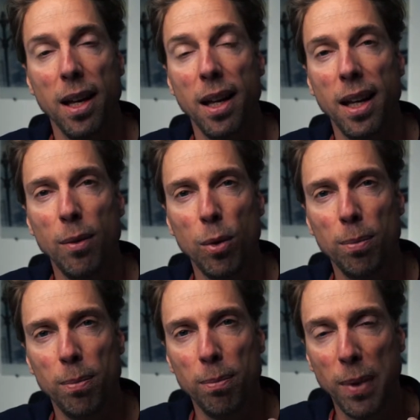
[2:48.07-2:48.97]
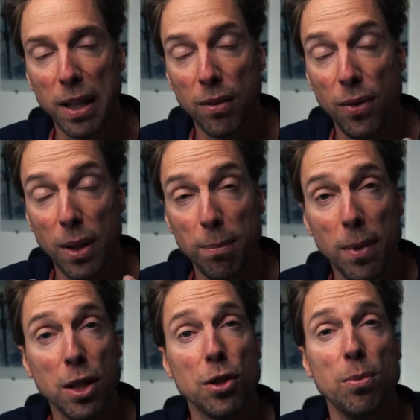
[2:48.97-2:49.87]
it will make it feel
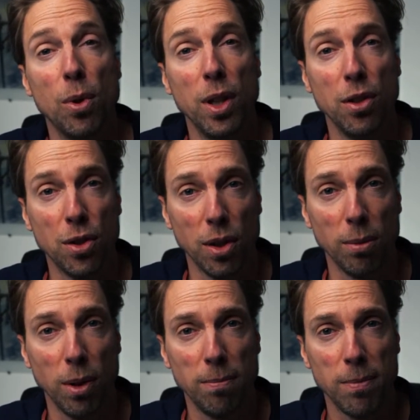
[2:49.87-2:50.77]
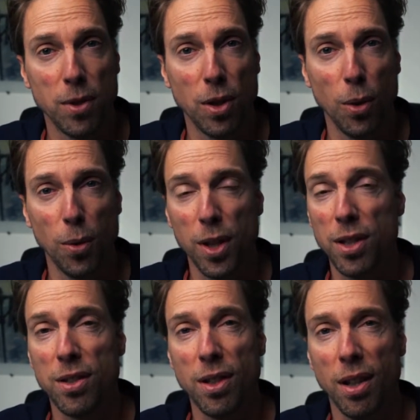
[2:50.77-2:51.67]
much more enjoyable. So this
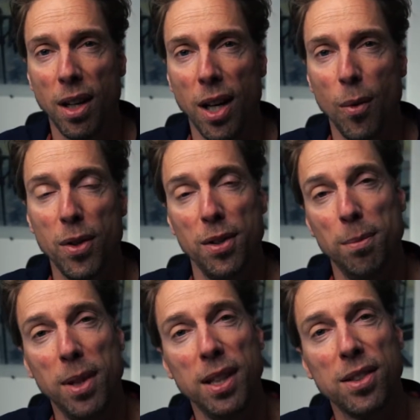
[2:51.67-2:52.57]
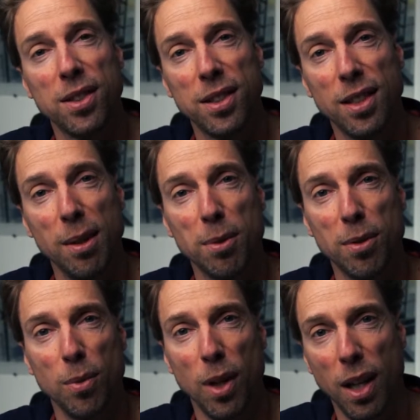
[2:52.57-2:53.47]
is one of the biggest
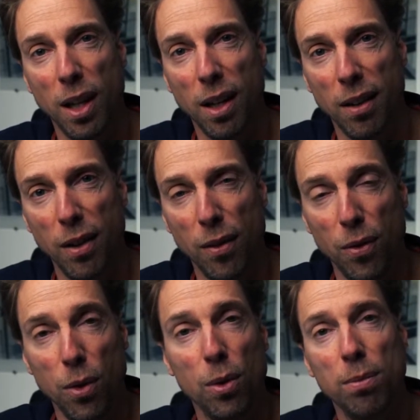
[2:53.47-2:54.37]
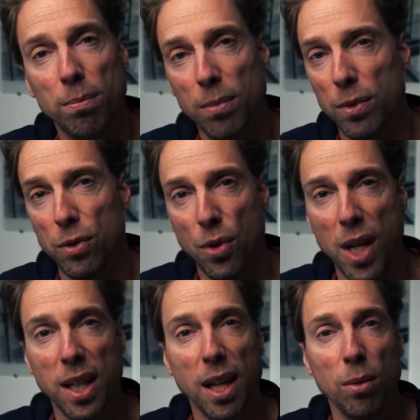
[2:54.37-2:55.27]
tips if you're
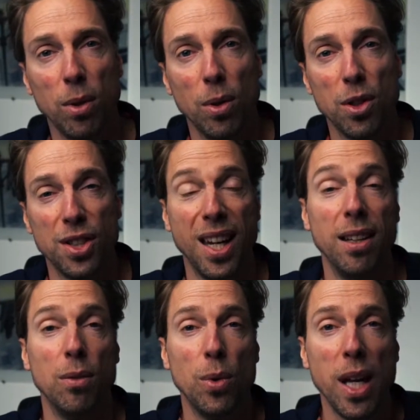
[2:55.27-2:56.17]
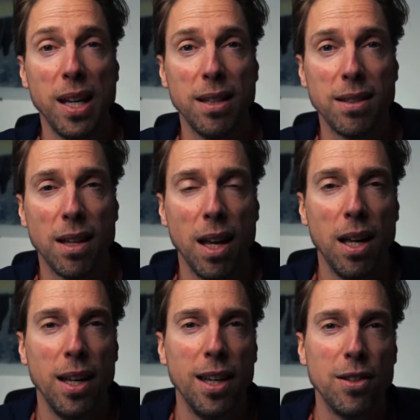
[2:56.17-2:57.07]
training outdoors and it rains,
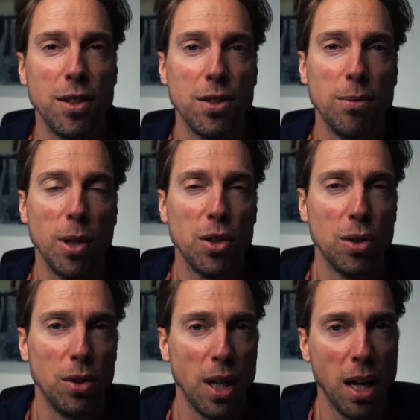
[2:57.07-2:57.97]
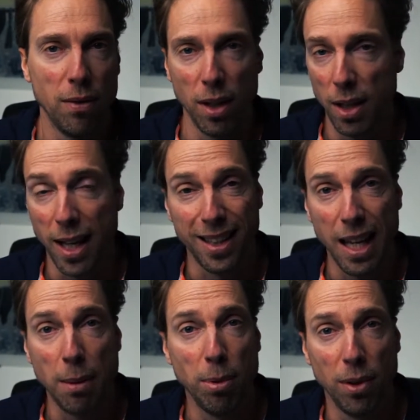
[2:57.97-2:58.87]
is just to make sure you have a
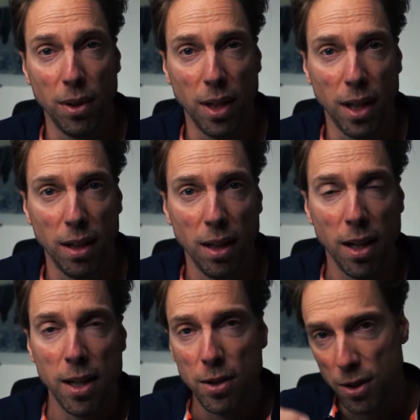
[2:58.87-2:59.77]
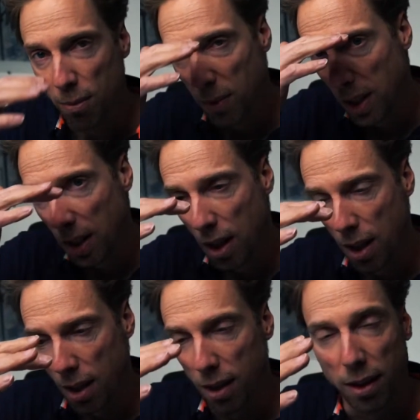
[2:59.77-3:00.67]
cap on your head, something
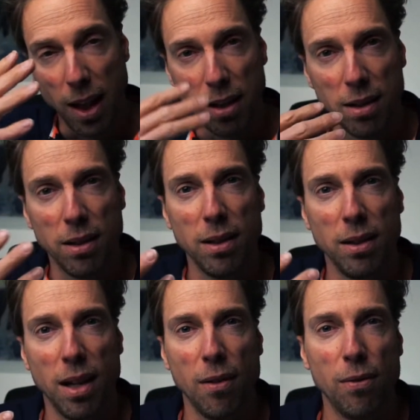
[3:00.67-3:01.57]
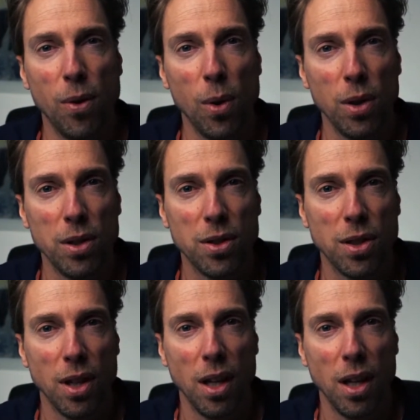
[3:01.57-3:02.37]
that avoids